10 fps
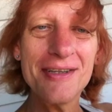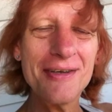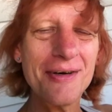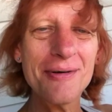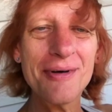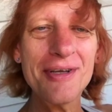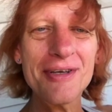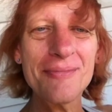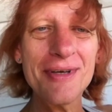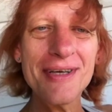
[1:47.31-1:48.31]
The only way you
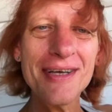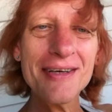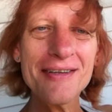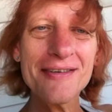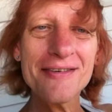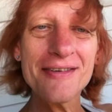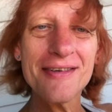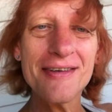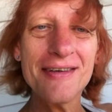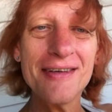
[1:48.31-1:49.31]
can be English
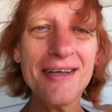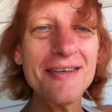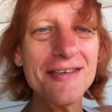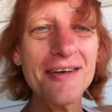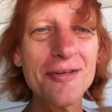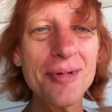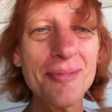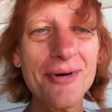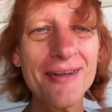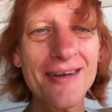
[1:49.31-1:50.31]
is you have to be
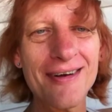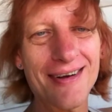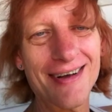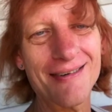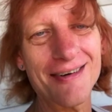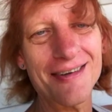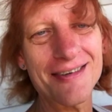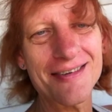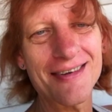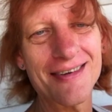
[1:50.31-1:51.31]
born there, and I was.